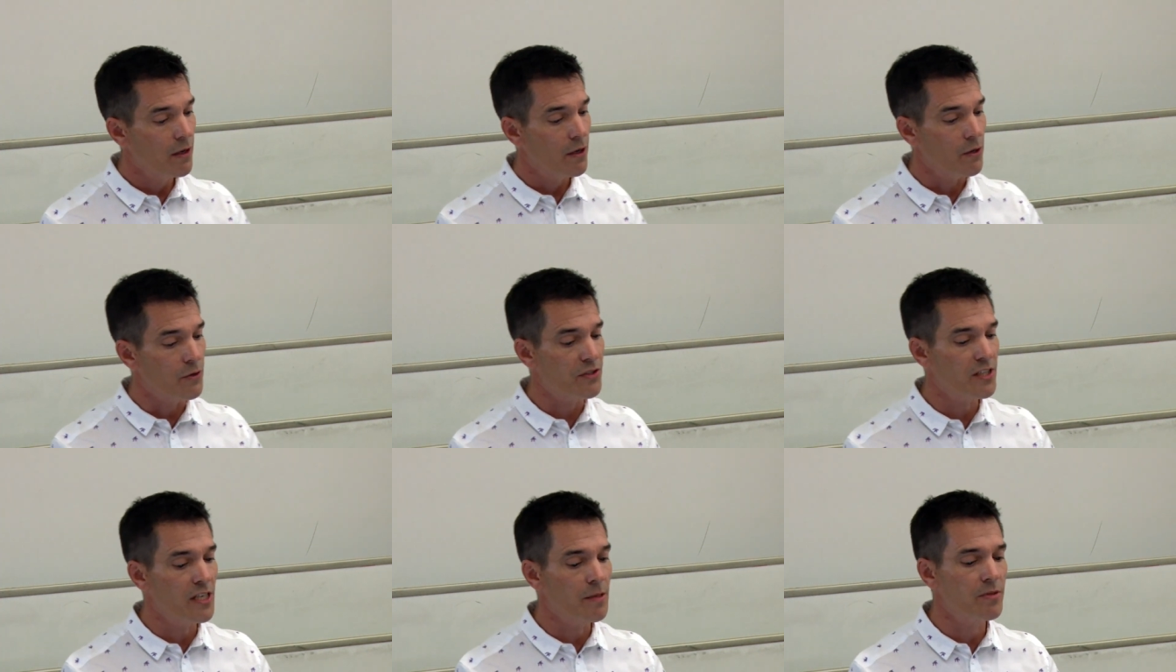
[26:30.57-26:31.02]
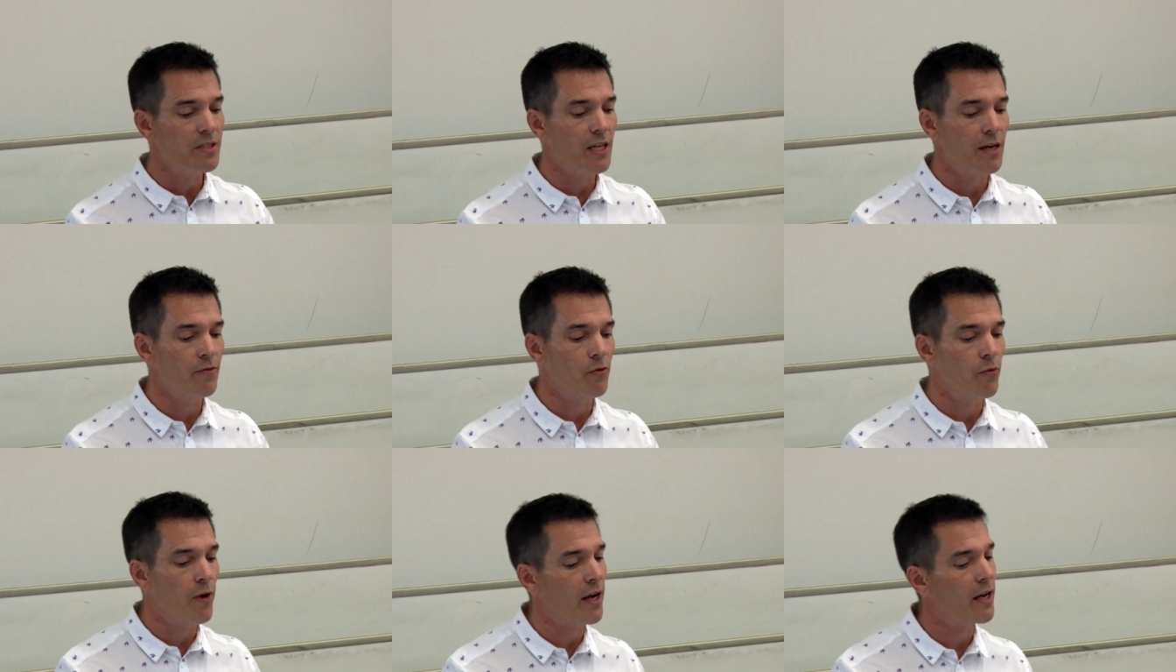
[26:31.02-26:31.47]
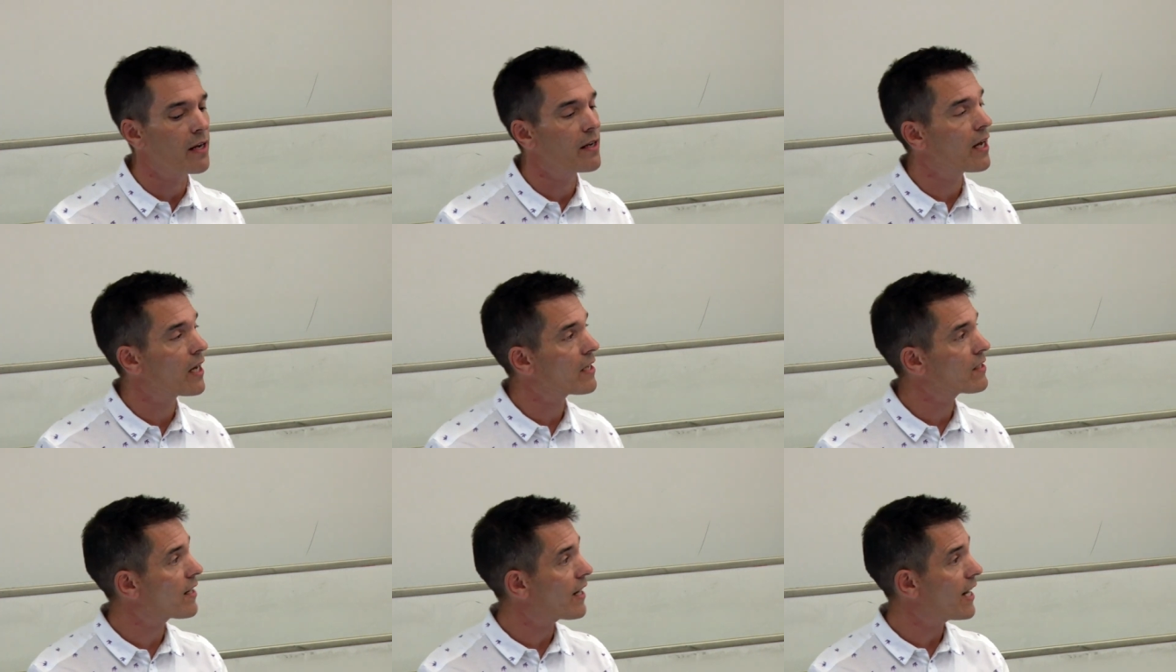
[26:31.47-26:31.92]
who seems to have a
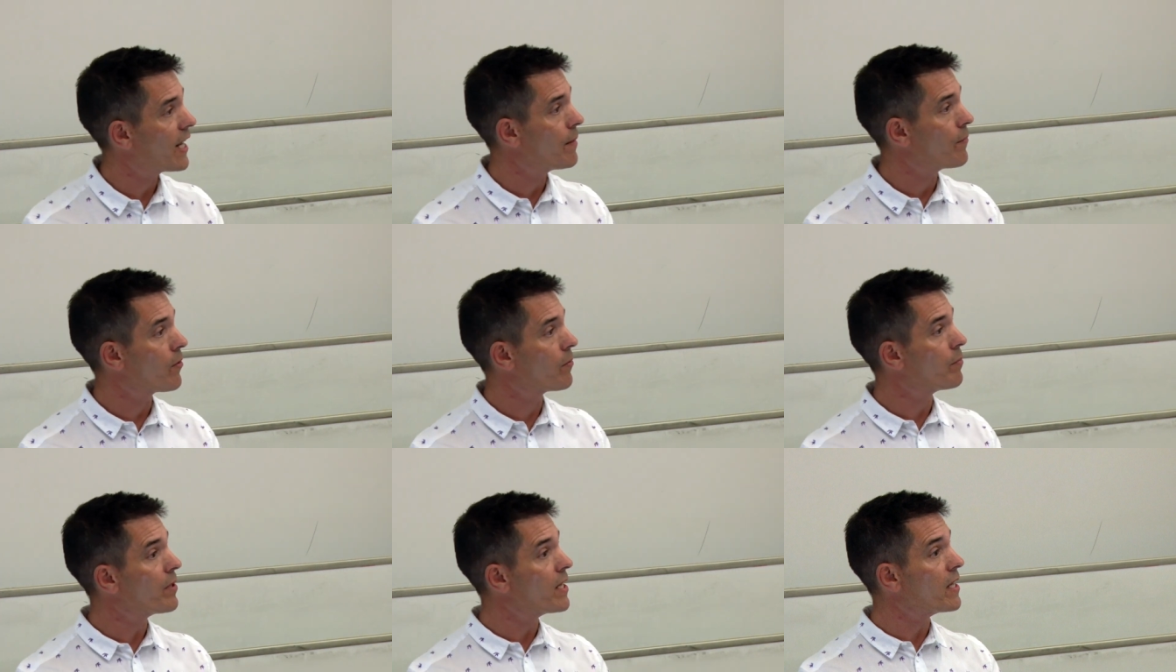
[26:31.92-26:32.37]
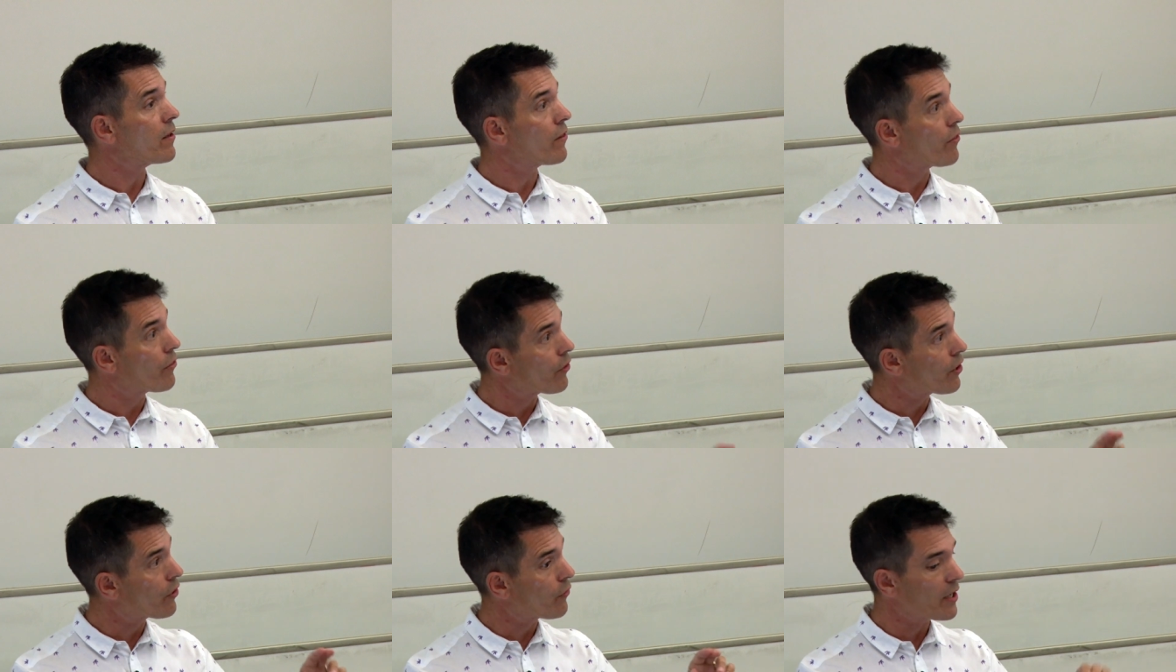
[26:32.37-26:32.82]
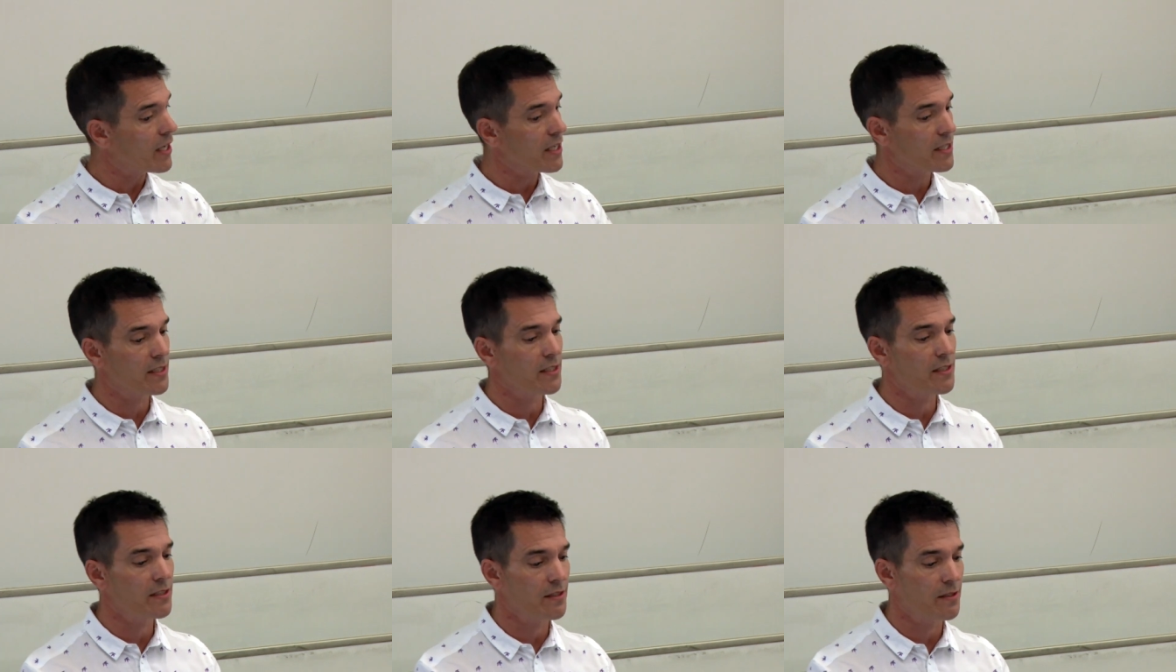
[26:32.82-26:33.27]
recognised claim on being the
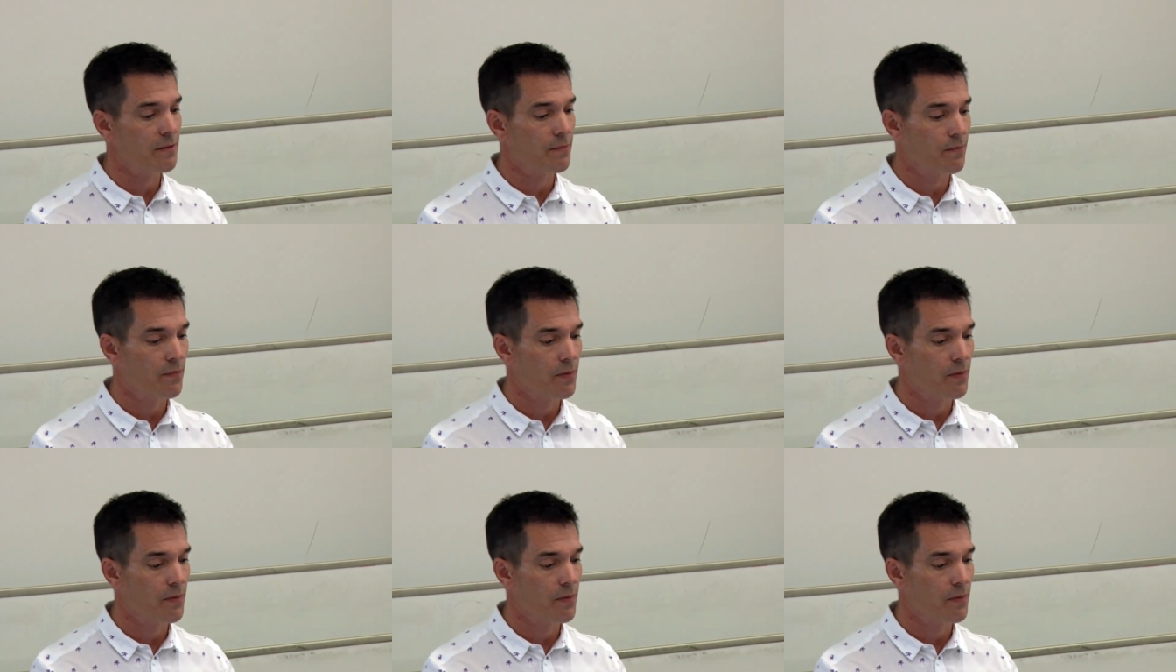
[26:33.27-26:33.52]
greatest?